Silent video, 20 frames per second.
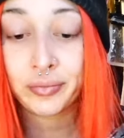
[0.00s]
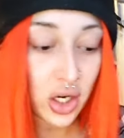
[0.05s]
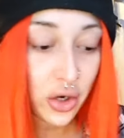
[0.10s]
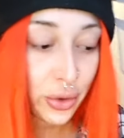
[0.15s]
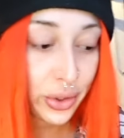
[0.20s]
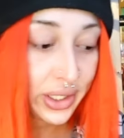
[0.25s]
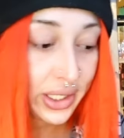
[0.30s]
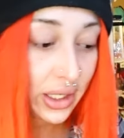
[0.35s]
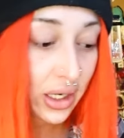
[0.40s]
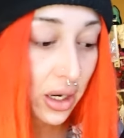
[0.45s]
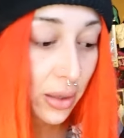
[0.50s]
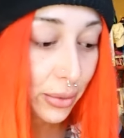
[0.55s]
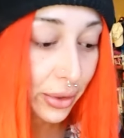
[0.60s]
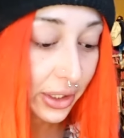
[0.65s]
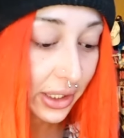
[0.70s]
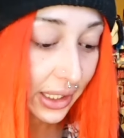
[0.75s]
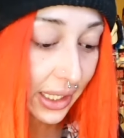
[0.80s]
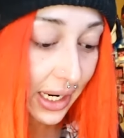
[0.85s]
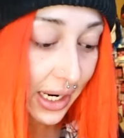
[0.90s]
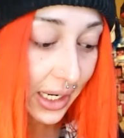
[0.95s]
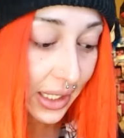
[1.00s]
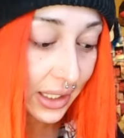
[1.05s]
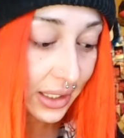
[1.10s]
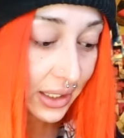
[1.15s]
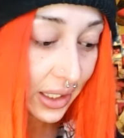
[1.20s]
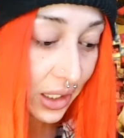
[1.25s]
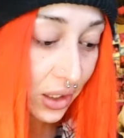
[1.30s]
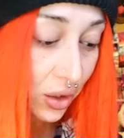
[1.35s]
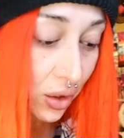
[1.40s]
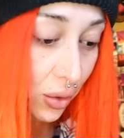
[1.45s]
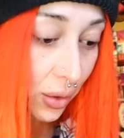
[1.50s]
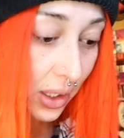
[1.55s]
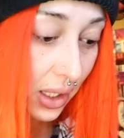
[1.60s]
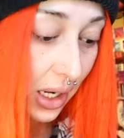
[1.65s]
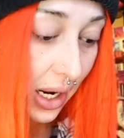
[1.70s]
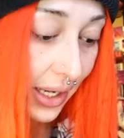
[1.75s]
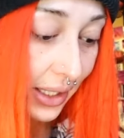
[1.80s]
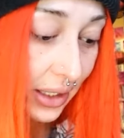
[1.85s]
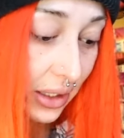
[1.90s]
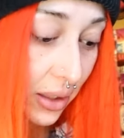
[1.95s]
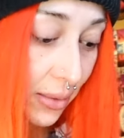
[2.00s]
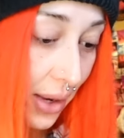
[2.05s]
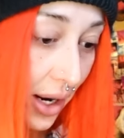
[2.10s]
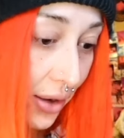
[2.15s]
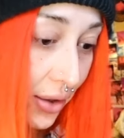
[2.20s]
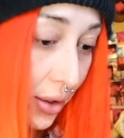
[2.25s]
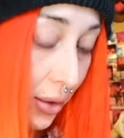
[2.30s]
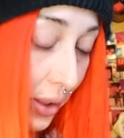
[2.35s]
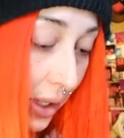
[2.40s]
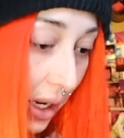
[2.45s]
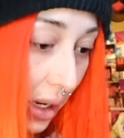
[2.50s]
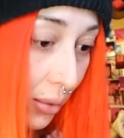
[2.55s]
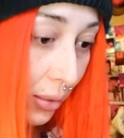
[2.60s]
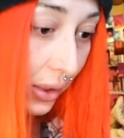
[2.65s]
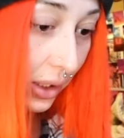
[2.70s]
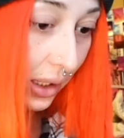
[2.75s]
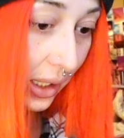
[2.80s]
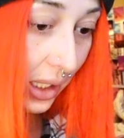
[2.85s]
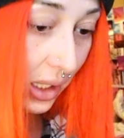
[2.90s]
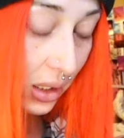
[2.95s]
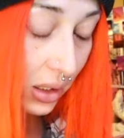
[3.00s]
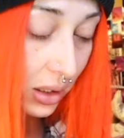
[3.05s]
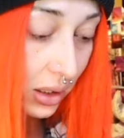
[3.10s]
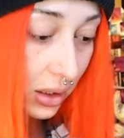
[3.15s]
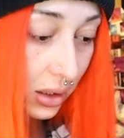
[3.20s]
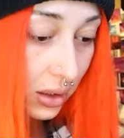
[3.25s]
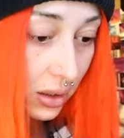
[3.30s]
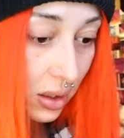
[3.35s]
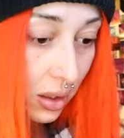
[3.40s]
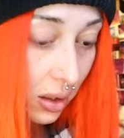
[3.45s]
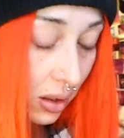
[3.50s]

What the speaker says: Oh, it did come with the case. I knew it. I somehow knew it came with the case.